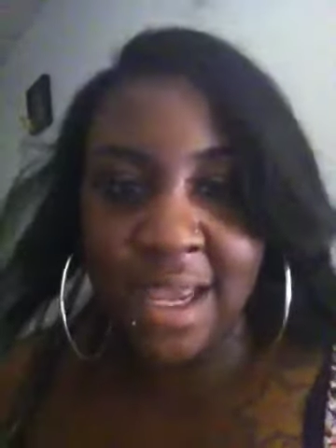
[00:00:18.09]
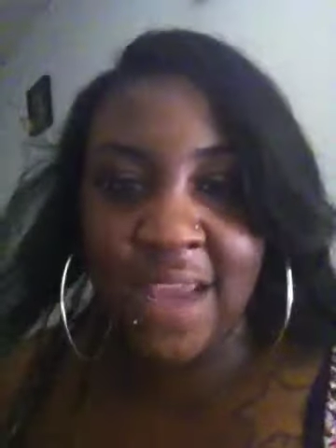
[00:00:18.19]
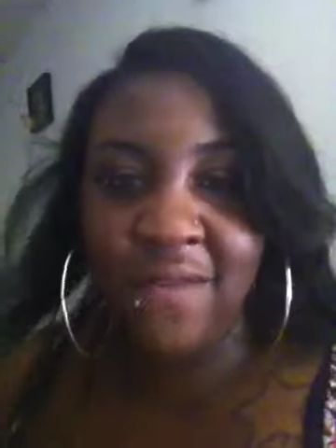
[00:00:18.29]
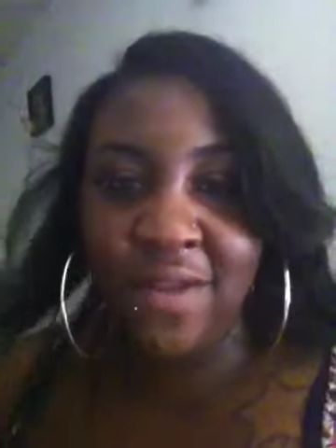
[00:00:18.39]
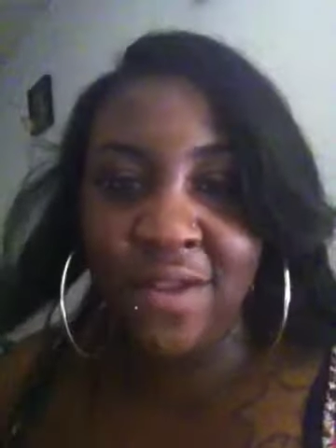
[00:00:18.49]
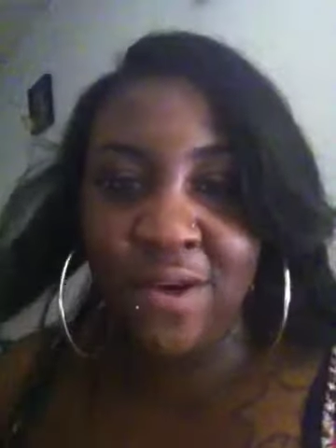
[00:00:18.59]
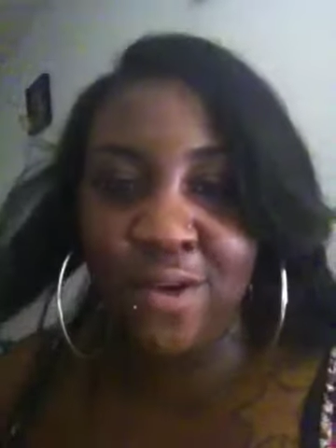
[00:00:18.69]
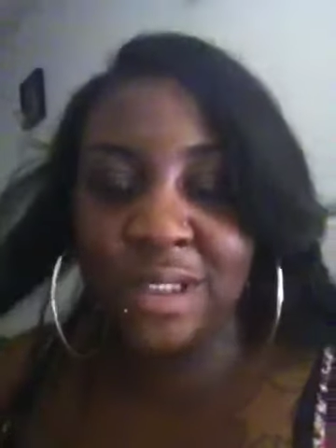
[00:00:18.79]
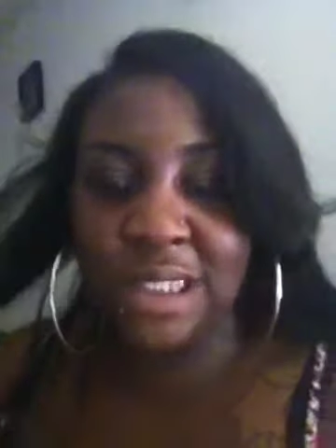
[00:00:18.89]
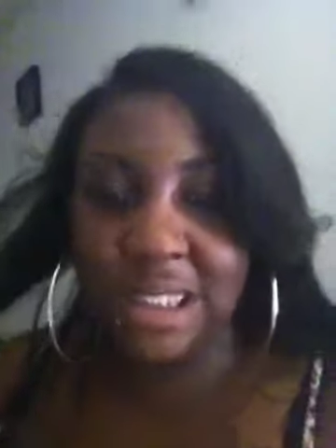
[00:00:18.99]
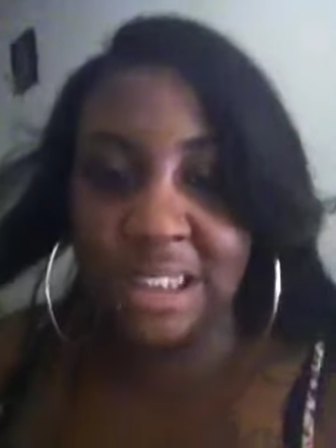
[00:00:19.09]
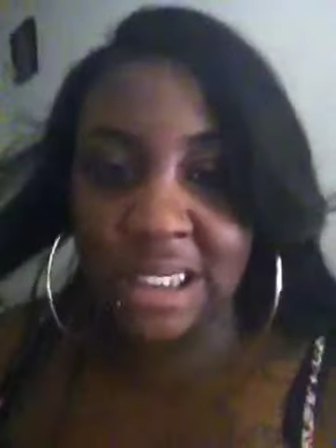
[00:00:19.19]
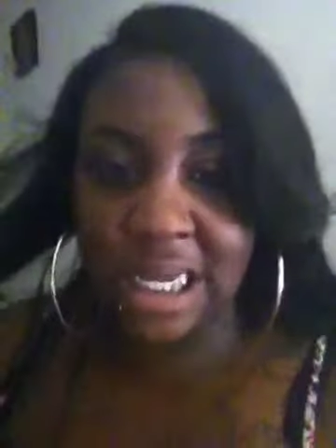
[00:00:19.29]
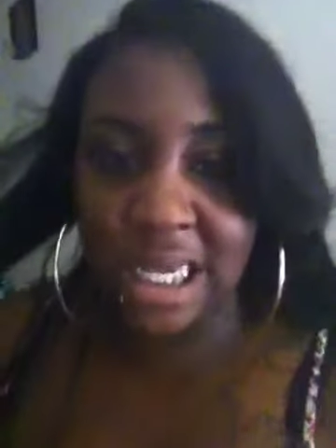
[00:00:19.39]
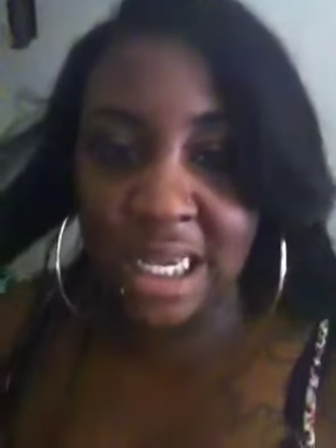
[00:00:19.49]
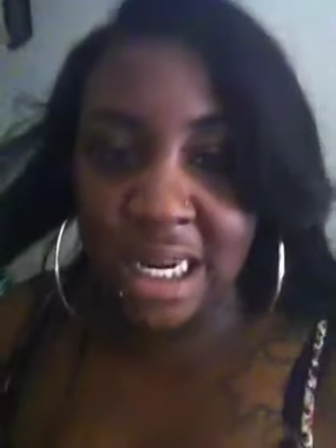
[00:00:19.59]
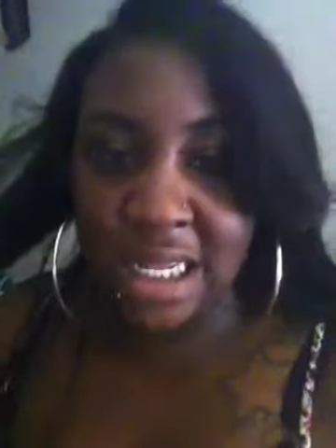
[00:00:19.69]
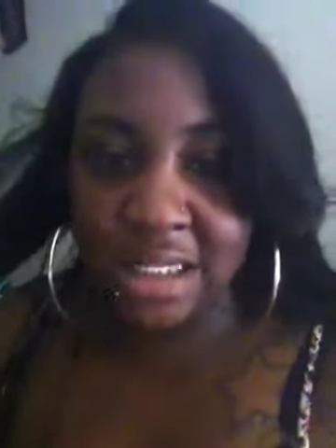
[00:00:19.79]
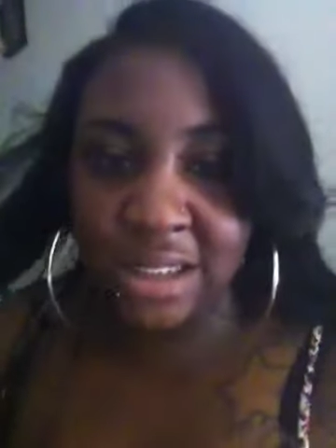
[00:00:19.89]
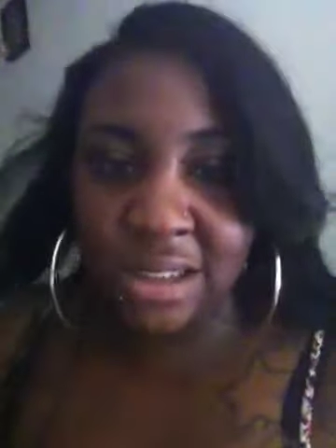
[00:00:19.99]
even though 16
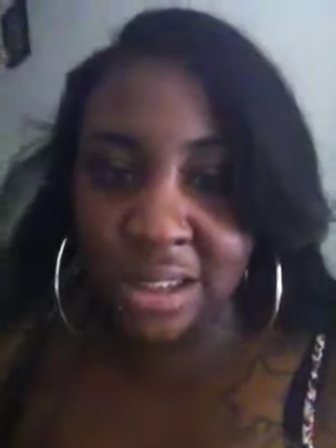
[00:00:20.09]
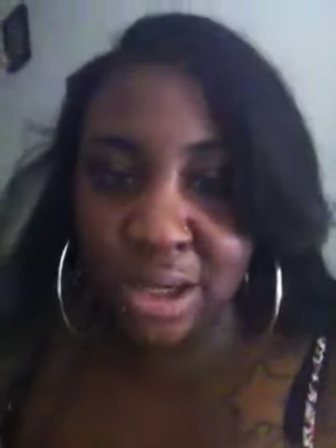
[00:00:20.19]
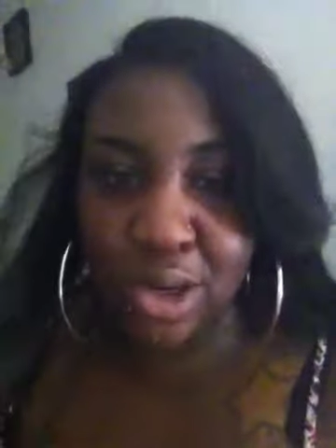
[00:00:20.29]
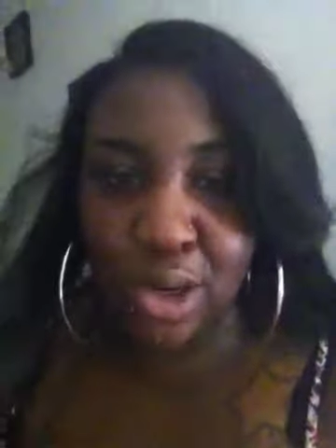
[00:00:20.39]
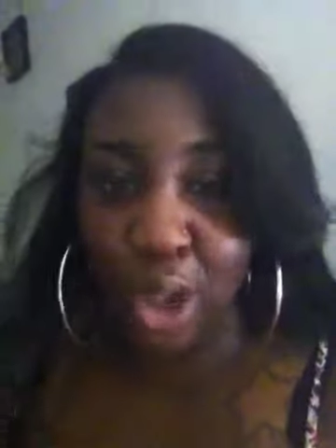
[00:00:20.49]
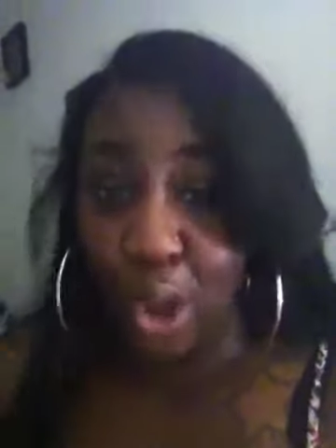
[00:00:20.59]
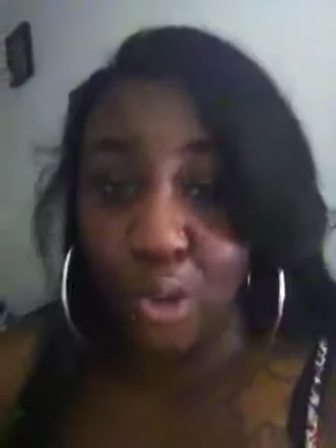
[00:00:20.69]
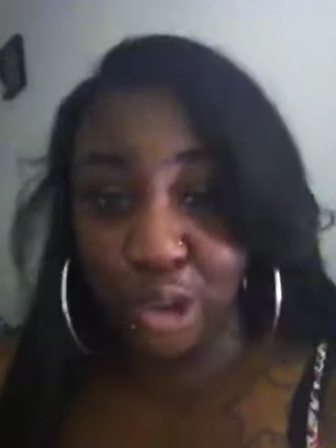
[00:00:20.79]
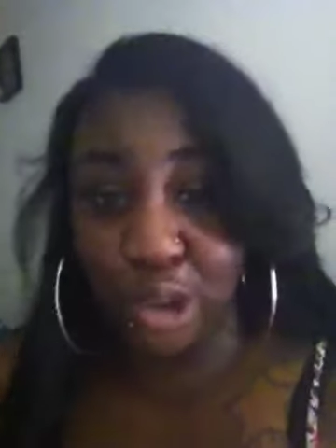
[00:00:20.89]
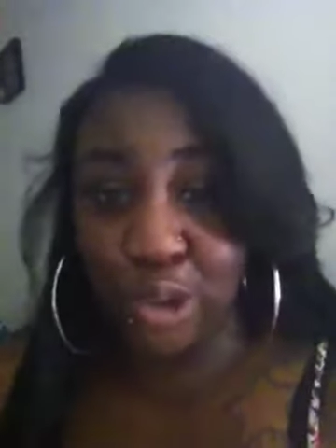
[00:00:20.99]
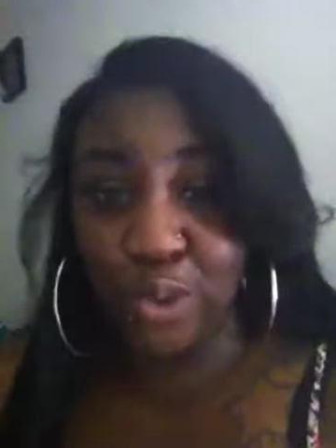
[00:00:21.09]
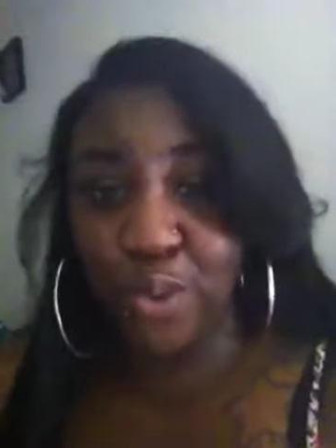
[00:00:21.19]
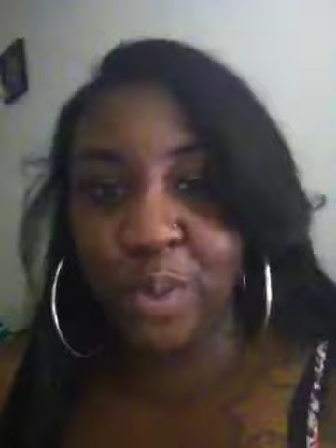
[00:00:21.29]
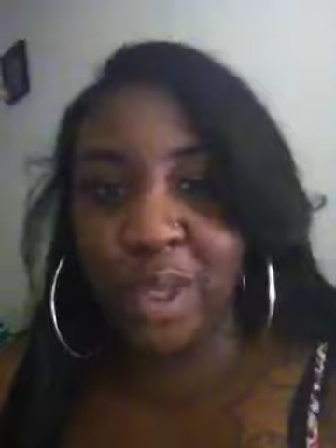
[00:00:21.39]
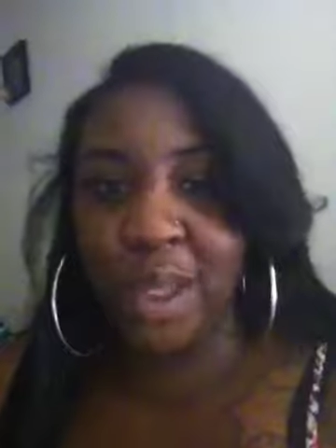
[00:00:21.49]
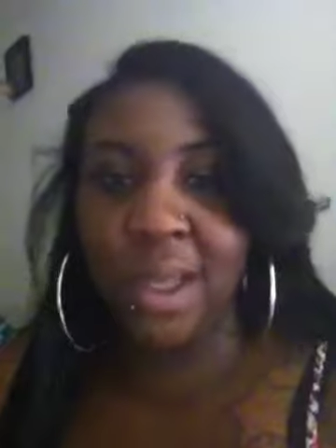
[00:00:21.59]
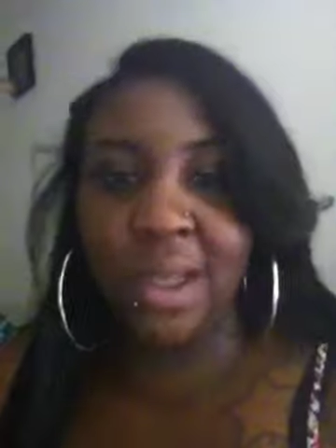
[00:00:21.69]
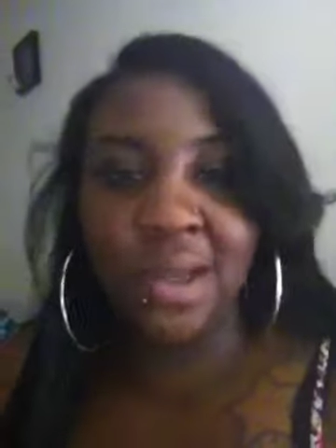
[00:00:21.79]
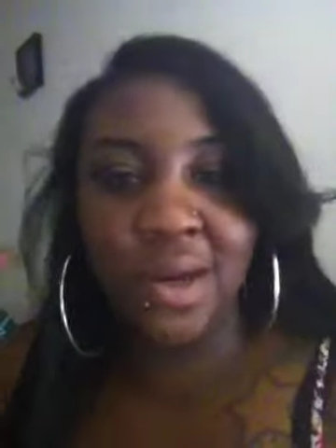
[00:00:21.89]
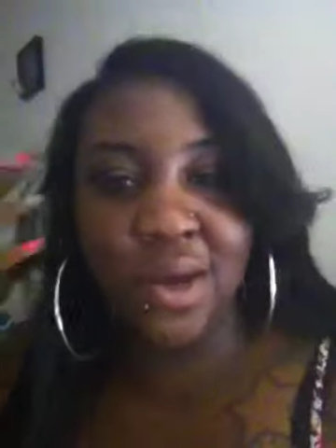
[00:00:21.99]
is considered long too, but
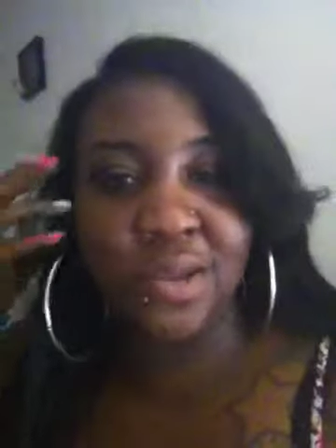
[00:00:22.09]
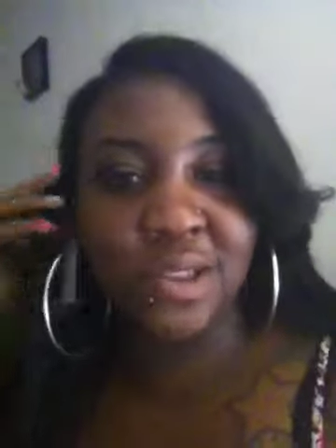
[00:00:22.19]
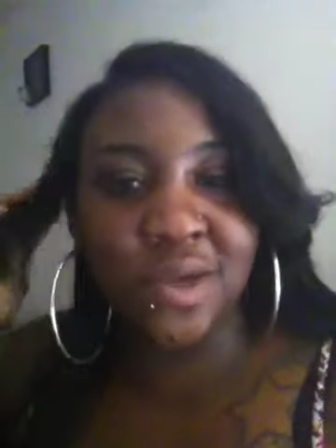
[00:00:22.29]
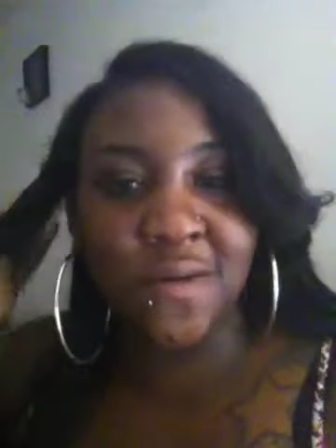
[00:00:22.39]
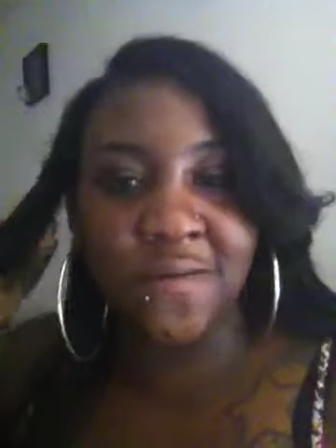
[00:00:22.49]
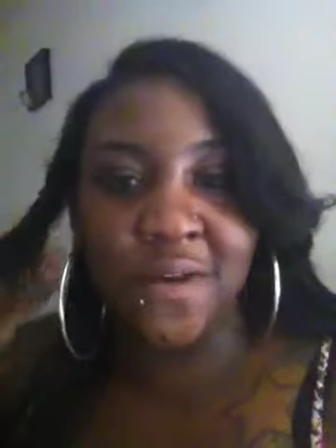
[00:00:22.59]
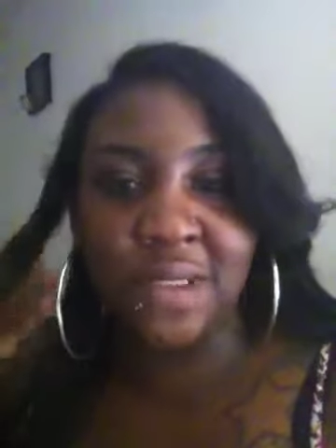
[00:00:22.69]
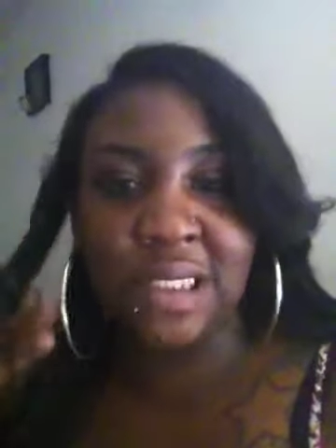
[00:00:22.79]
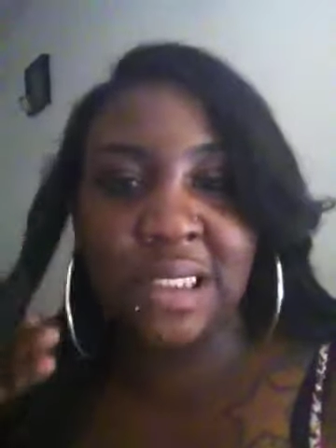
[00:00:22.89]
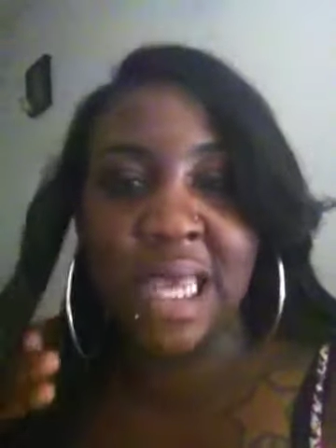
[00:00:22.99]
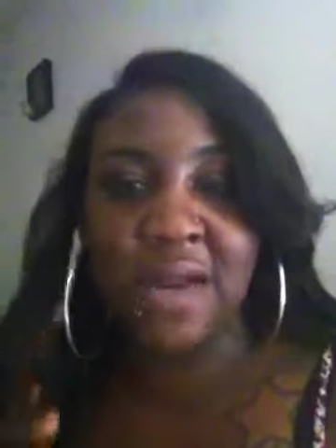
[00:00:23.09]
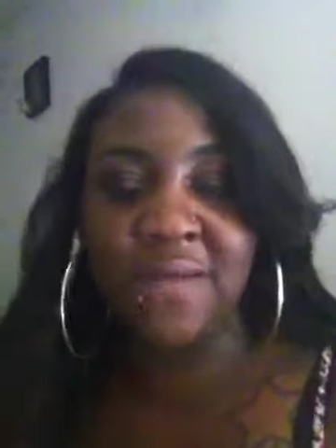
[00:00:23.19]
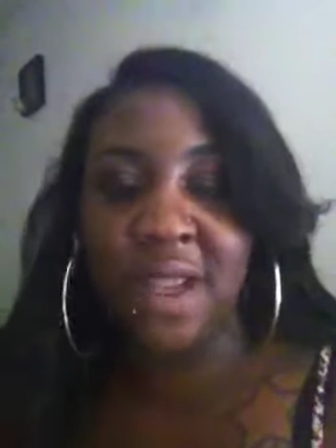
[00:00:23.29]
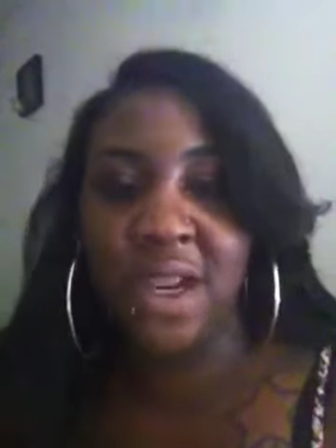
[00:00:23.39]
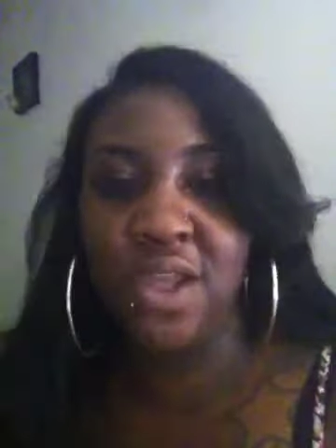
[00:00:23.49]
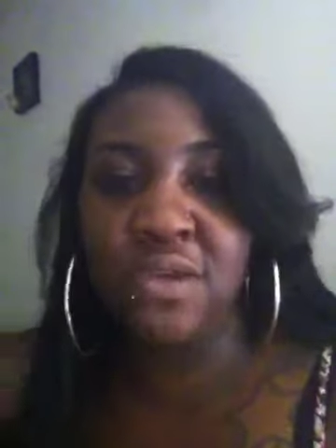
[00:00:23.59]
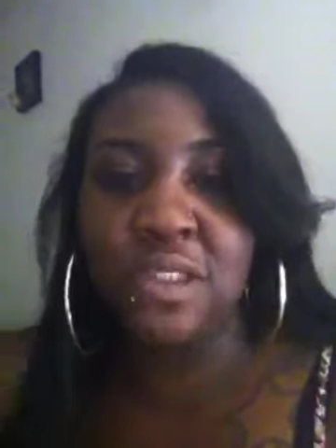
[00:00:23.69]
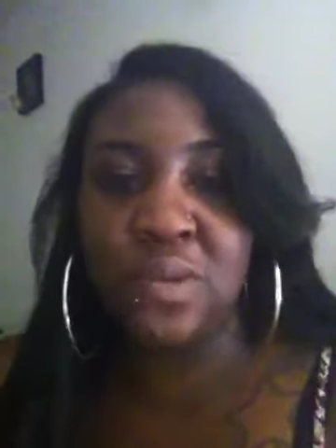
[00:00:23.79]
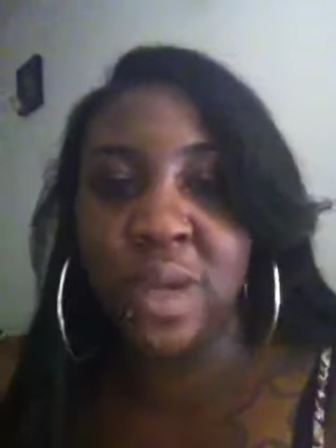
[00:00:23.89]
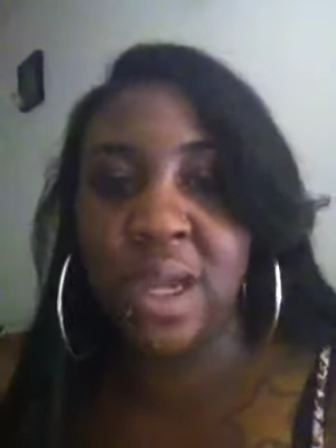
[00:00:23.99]
you know, to certain folks it's not if they're used
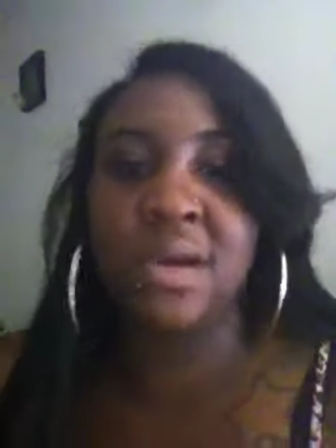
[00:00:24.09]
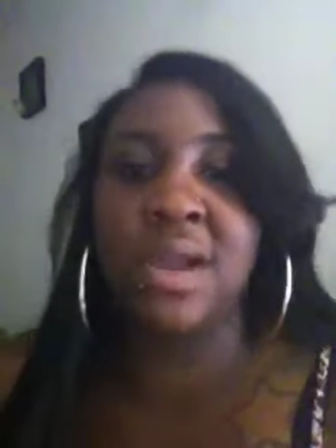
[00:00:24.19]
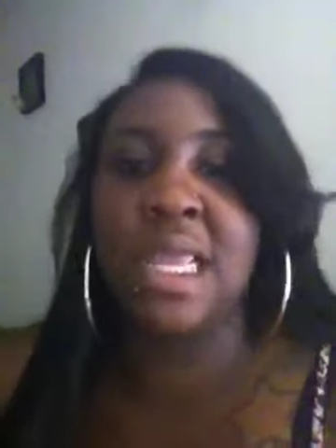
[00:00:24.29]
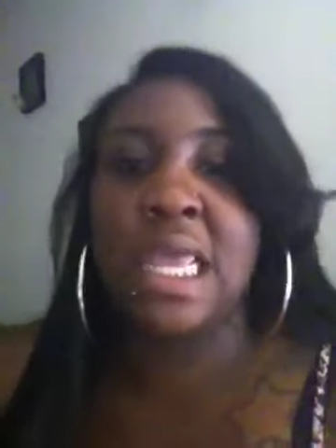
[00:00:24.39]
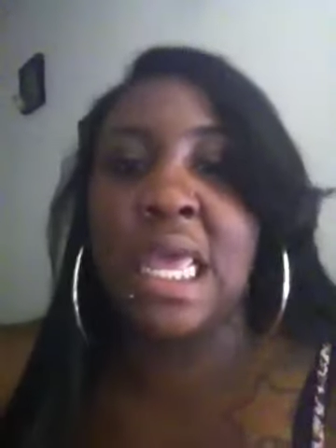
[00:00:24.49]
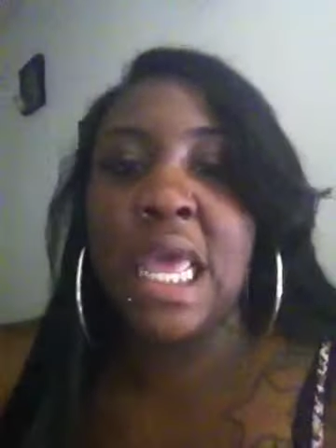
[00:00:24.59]
to wearing